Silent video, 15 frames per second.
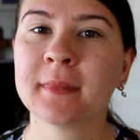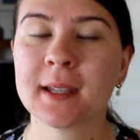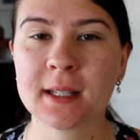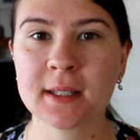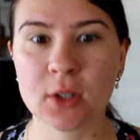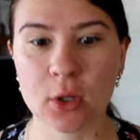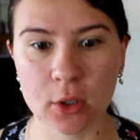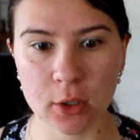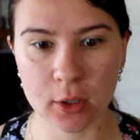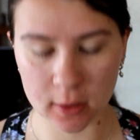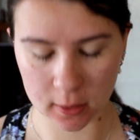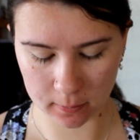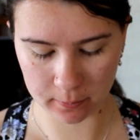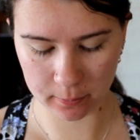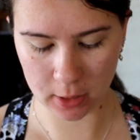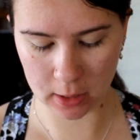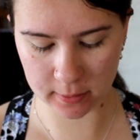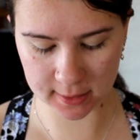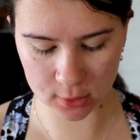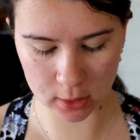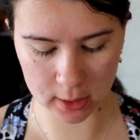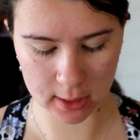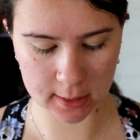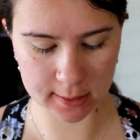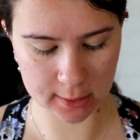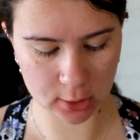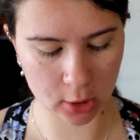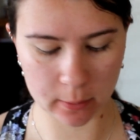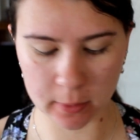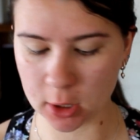So primer's all in, so
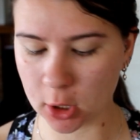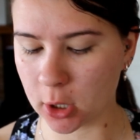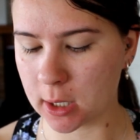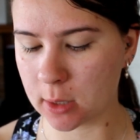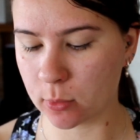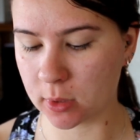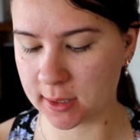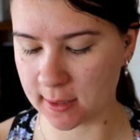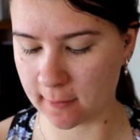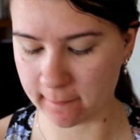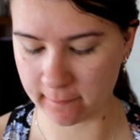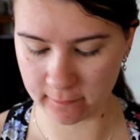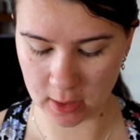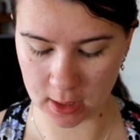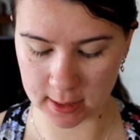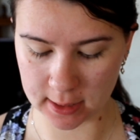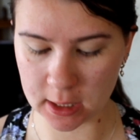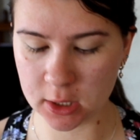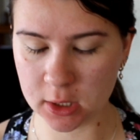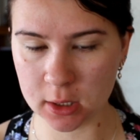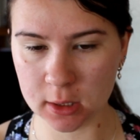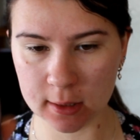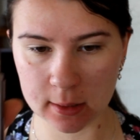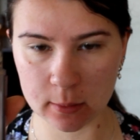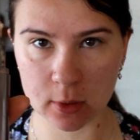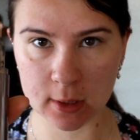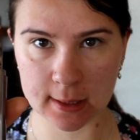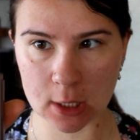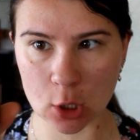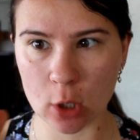I'm going to go in with some foundation. So I'm
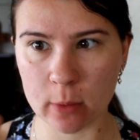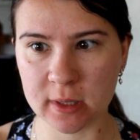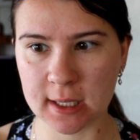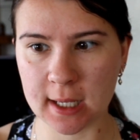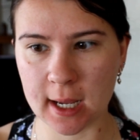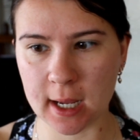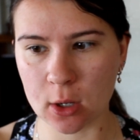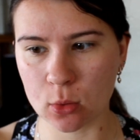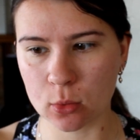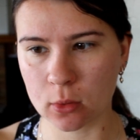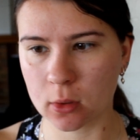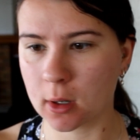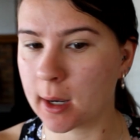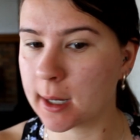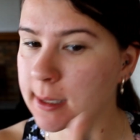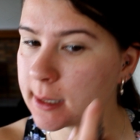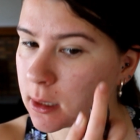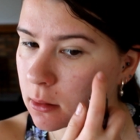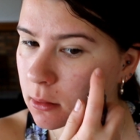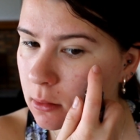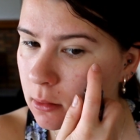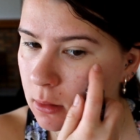using the Urban Decay All Nighter.